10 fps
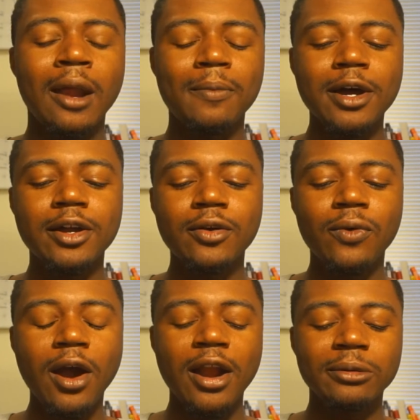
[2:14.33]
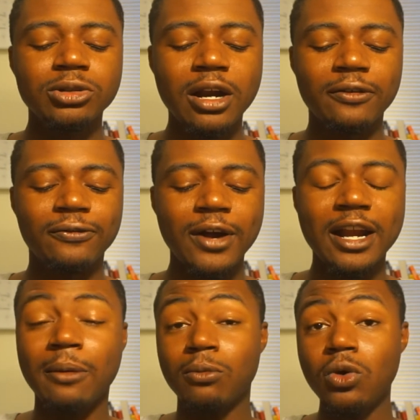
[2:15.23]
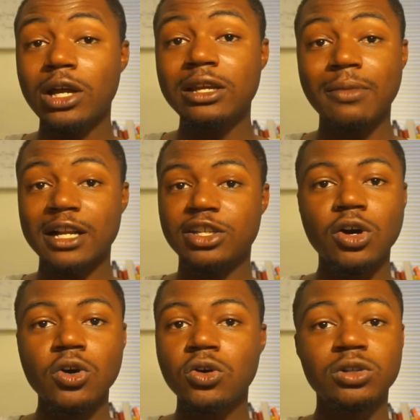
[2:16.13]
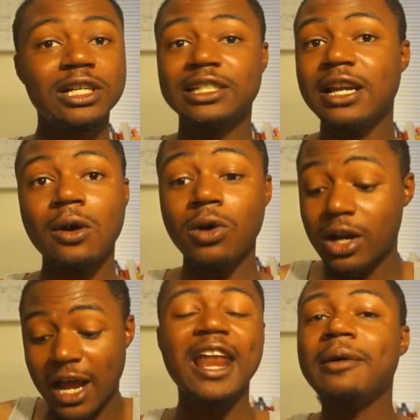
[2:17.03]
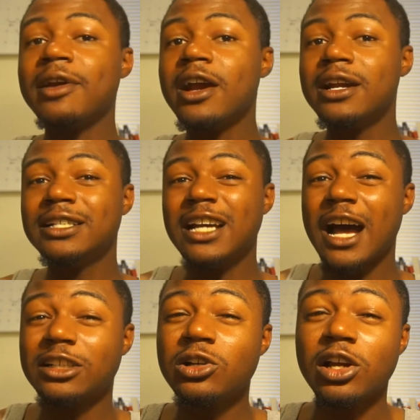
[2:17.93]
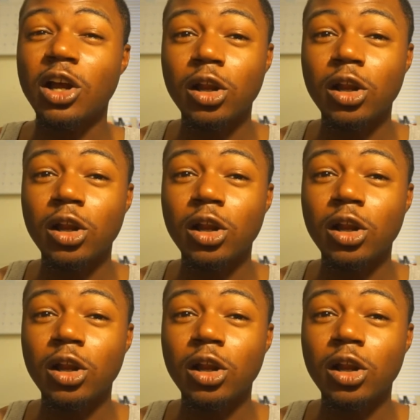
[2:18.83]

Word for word: I'm looking around, I'm trying to fight, I'm wiggling my toes, that's not working. And I'm hearing these guys, they're getting